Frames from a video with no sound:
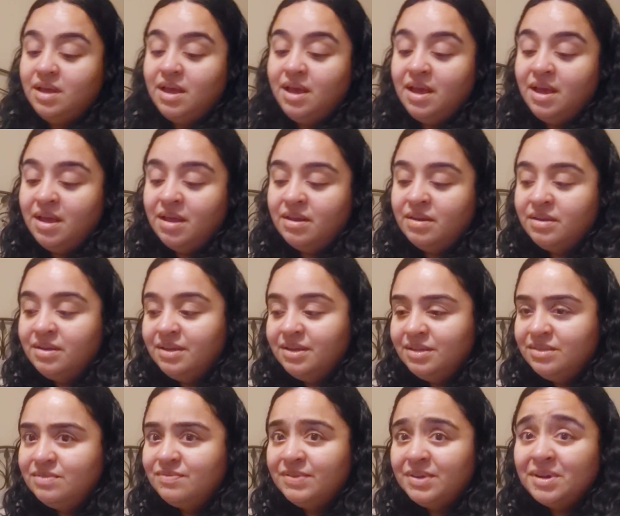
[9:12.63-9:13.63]
And
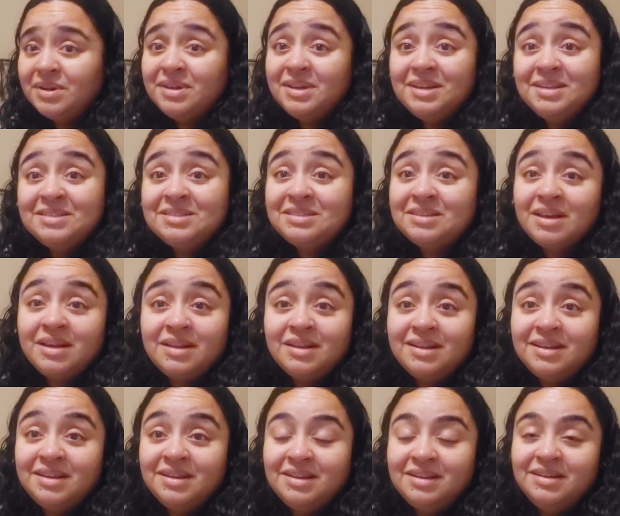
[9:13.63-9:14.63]
it's very
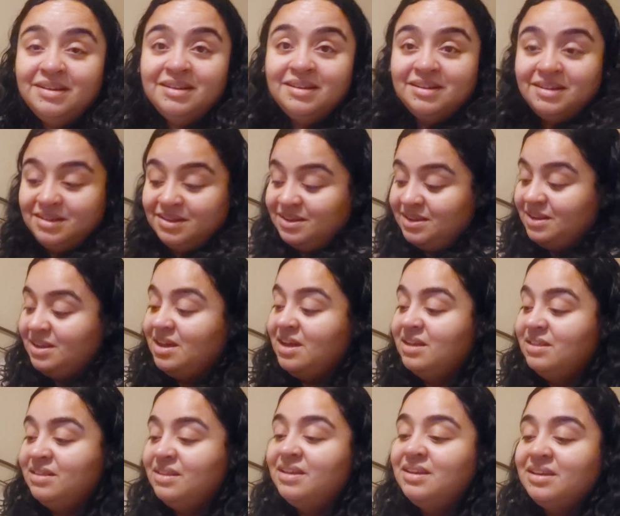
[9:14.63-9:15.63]
exciting. I
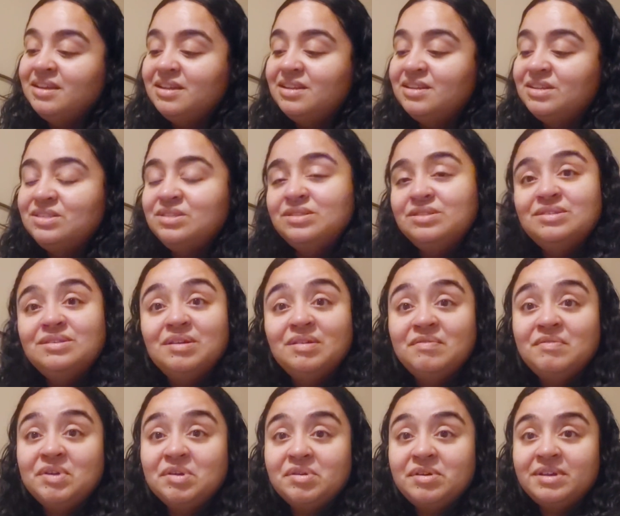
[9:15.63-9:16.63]
think it is a
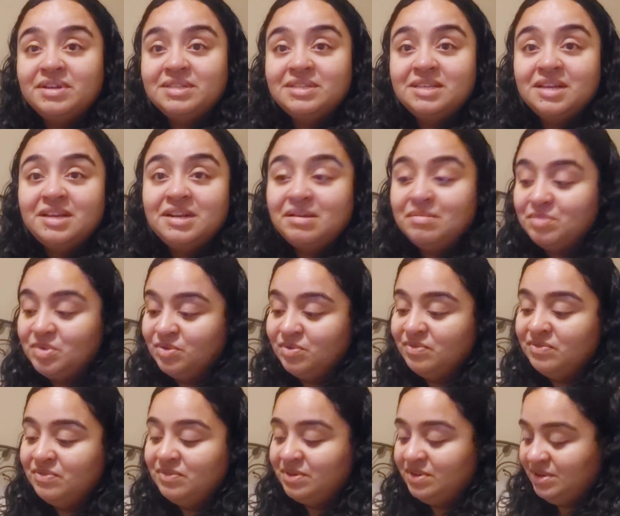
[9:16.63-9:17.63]
very exciting
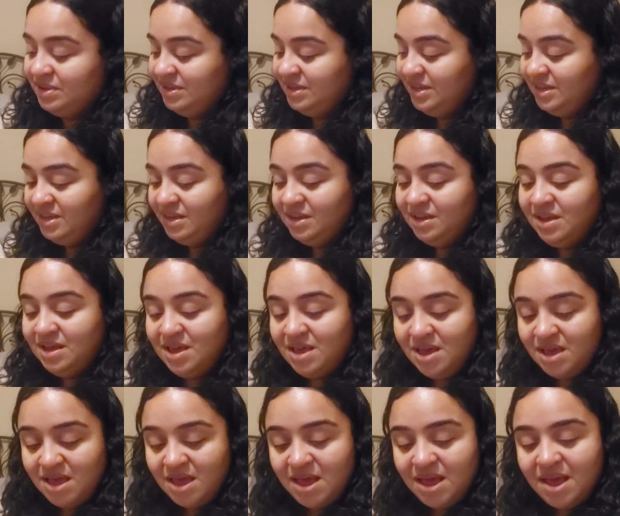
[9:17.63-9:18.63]
move.
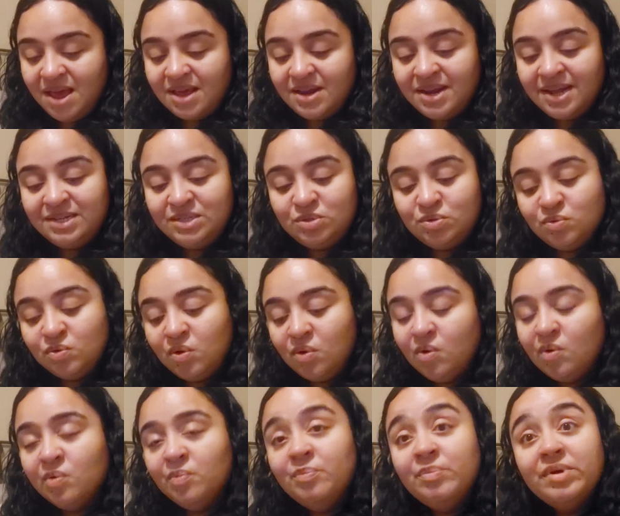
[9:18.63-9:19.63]
And I do
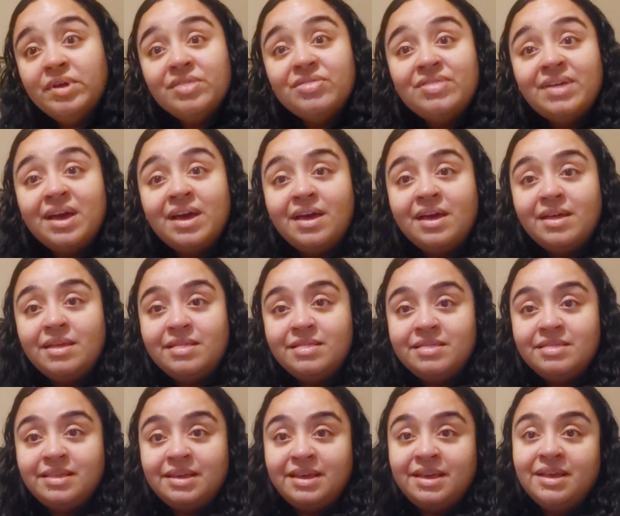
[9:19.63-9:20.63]
hope
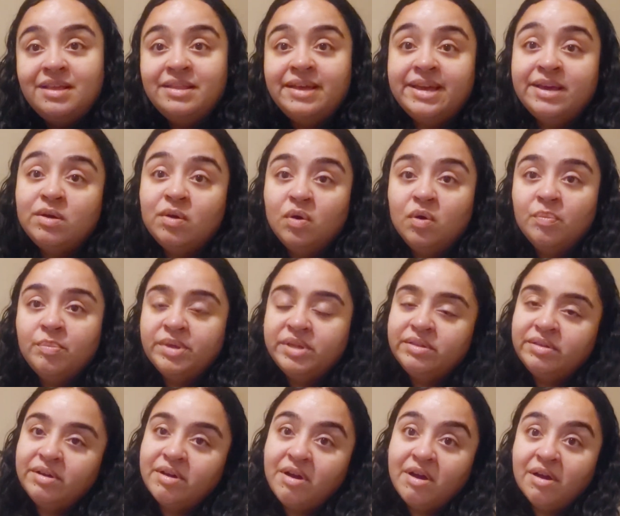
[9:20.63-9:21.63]
that they like open
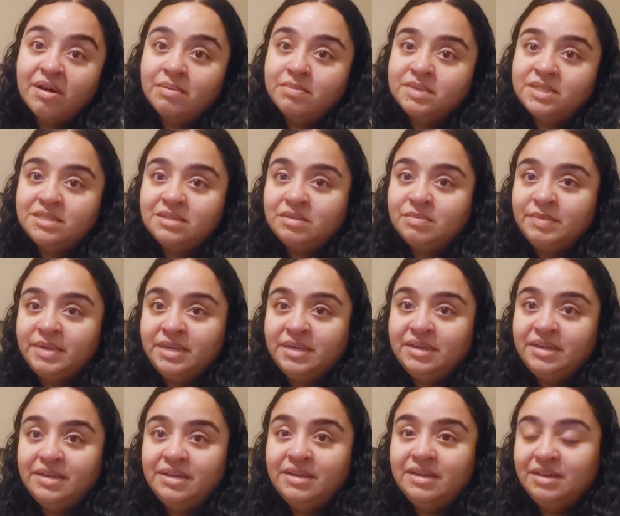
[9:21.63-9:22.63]
their arms to
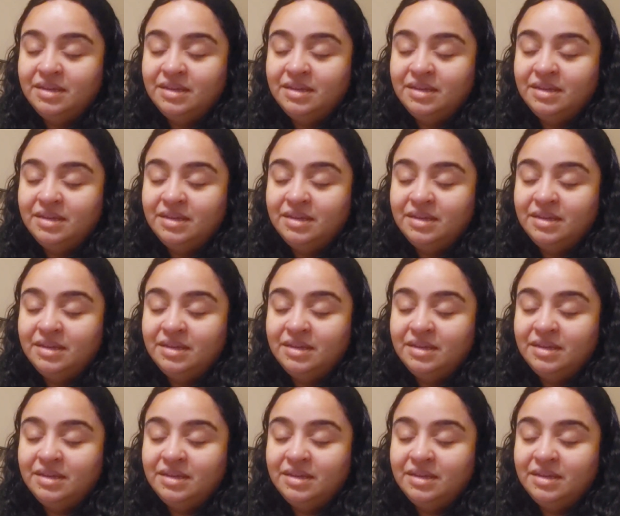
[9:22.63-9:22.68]
me.